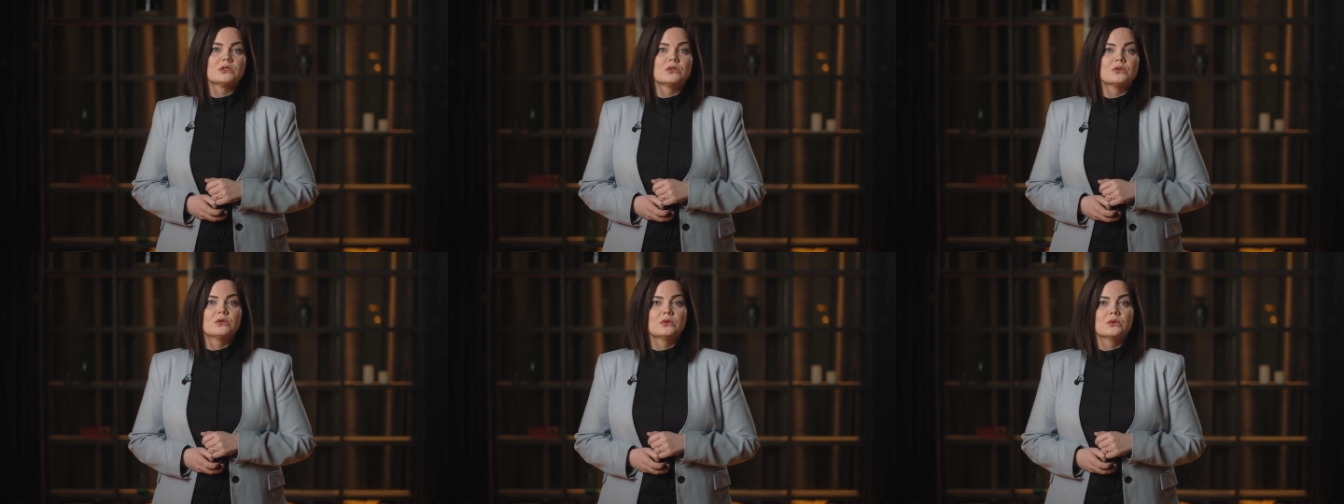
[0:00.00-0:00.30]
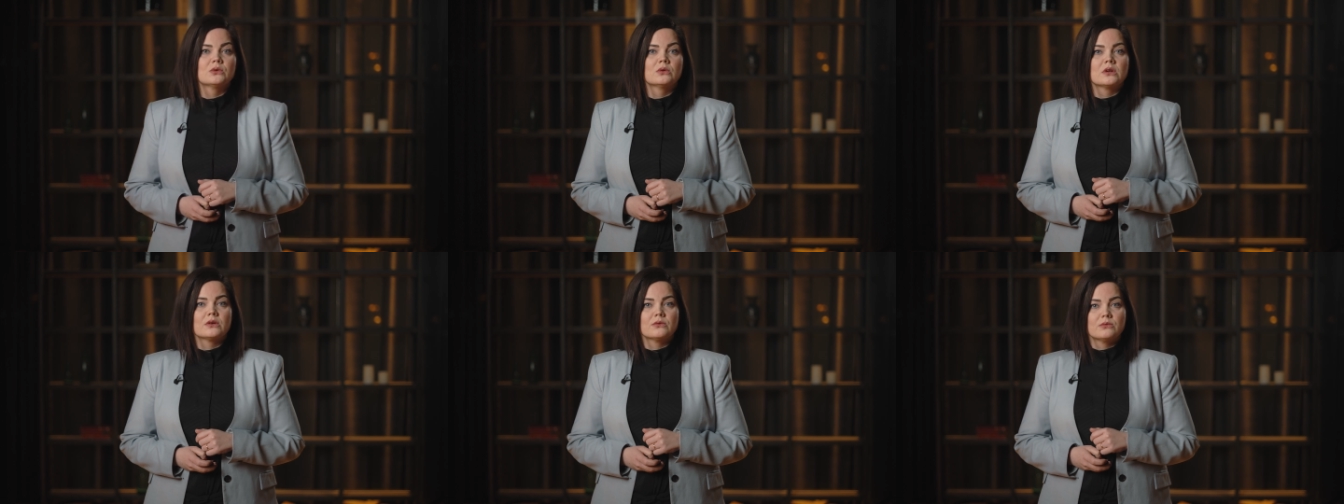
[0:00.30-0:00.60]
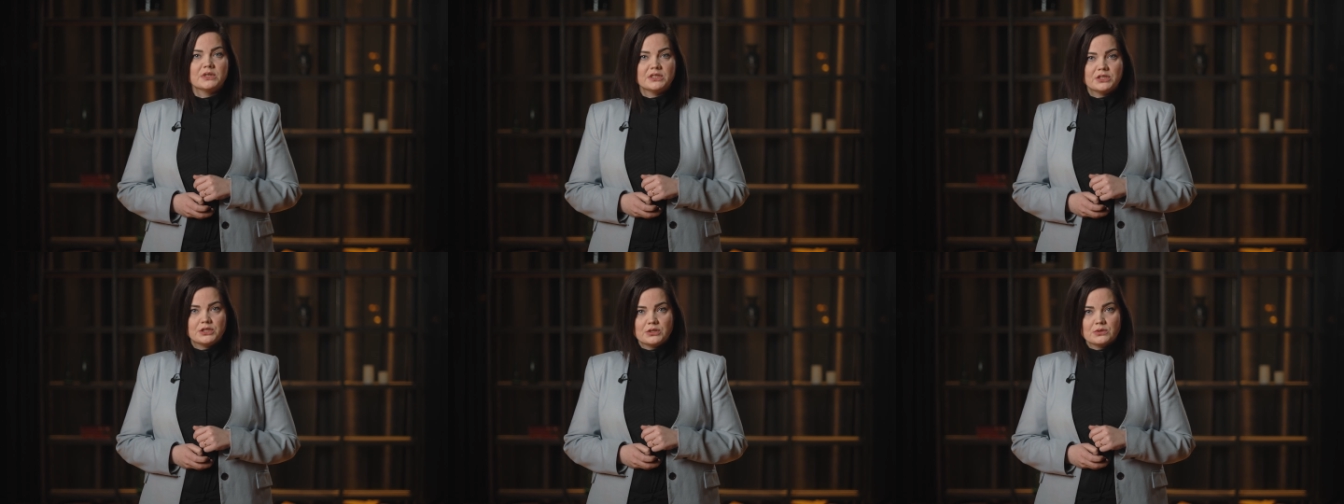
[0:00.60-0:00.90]
to
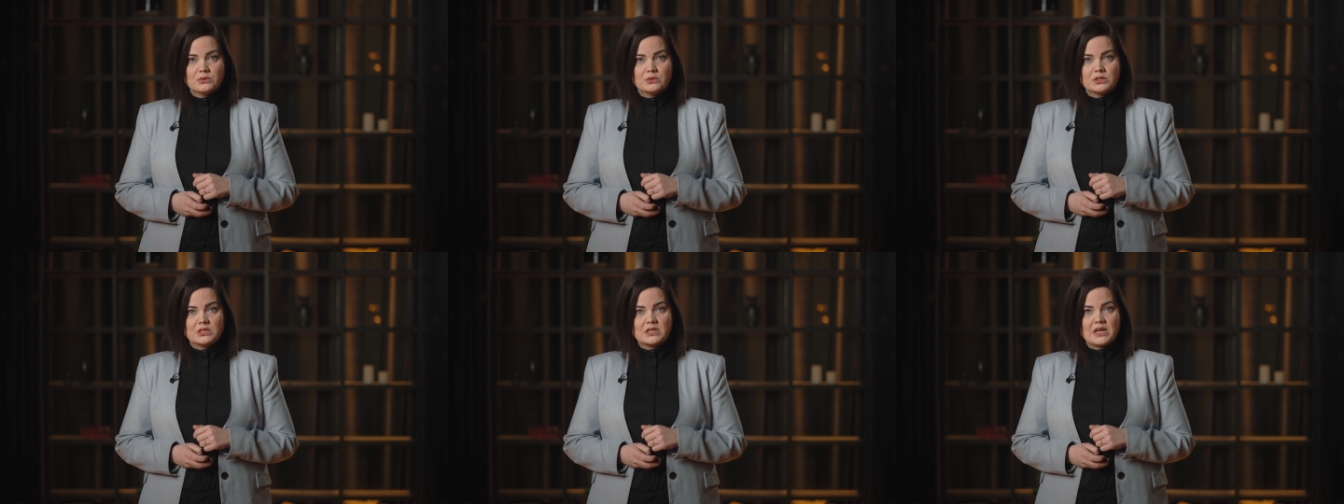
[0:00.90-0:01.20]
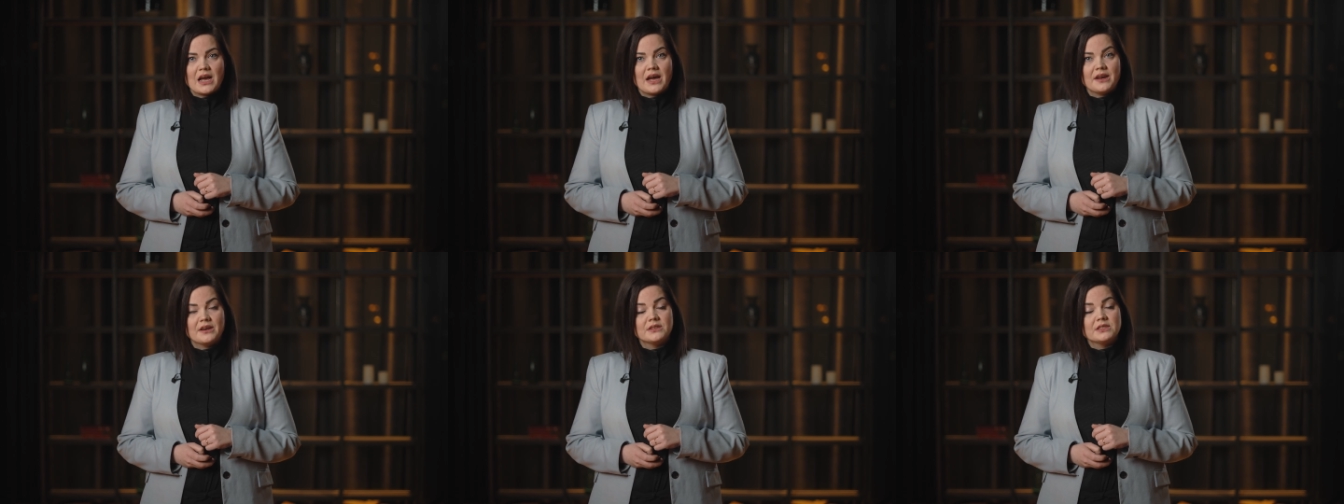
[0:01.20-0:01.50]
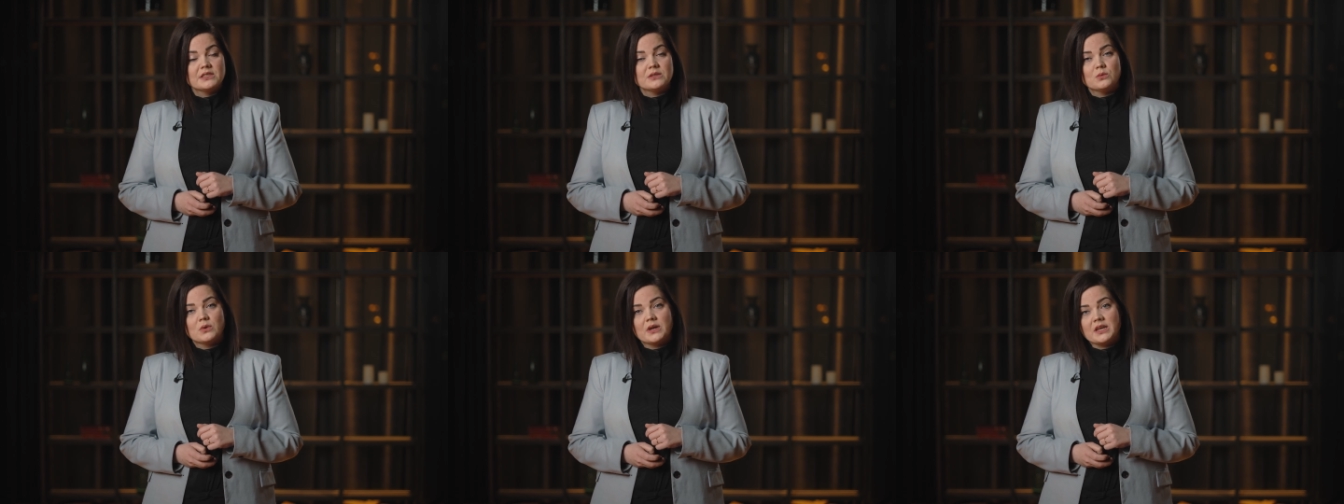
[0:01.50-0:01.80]
reduce
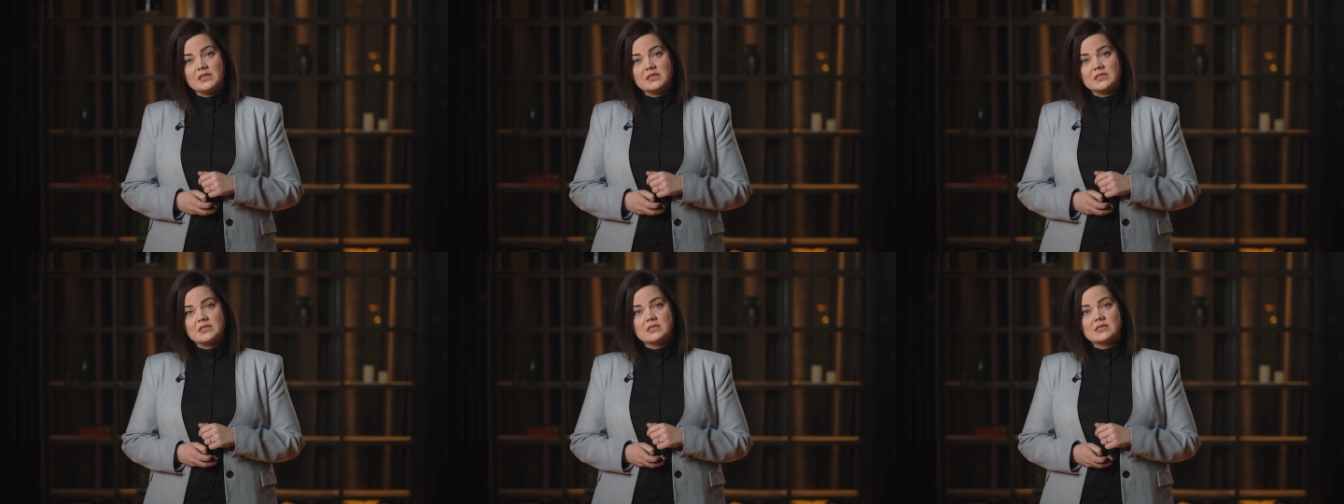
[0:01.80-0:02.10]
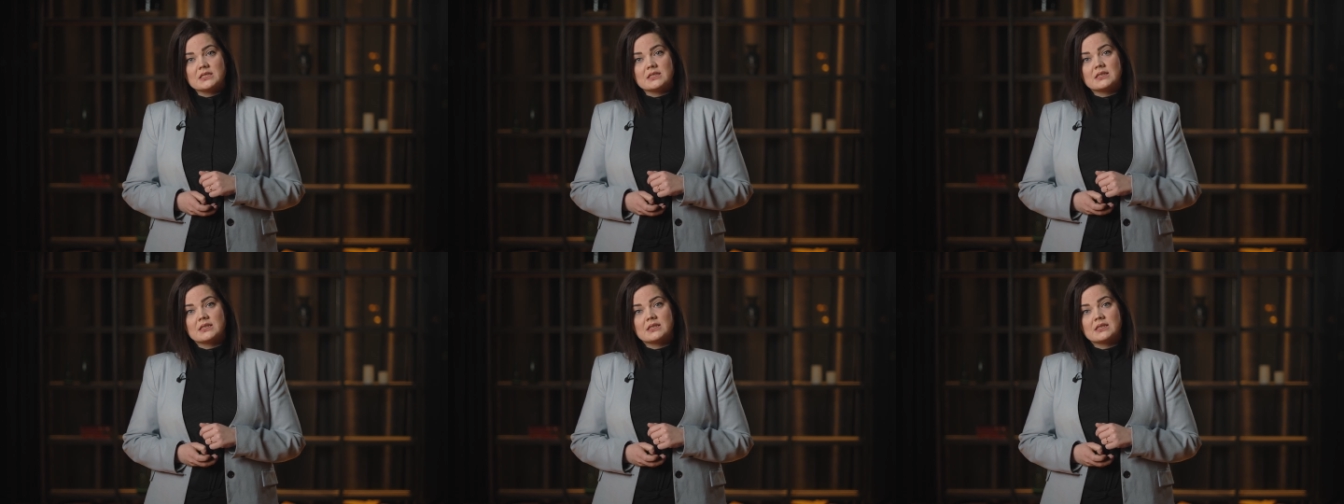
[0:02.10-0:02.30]
energy waste.